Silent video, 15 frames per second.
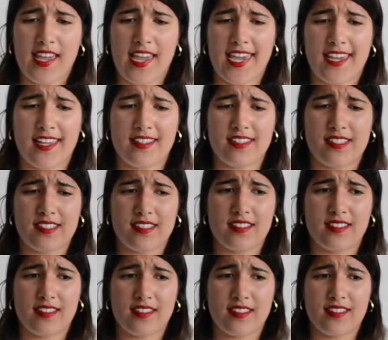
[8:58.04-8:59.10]
And
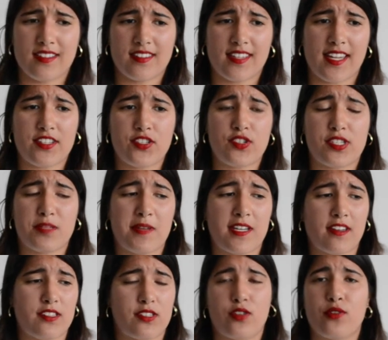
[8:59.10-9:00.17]
that's just
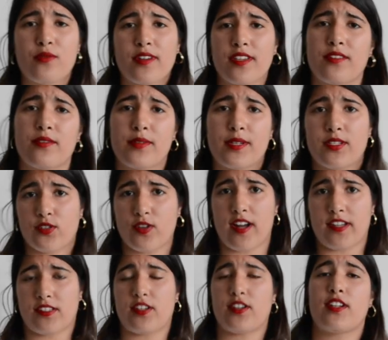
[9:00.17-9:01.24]
because who are you going to
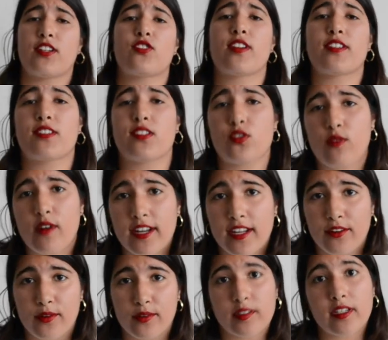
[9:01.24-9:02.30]
trust? Are you going to trust a
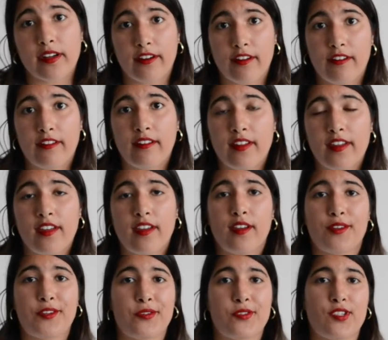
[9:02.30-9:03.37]
20-year-old girl
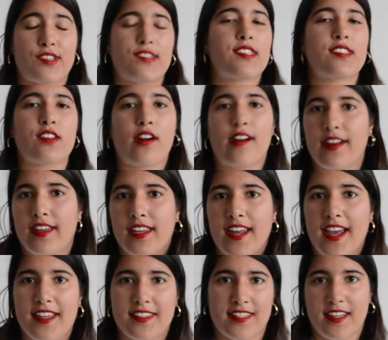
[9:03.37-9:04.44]
who just started as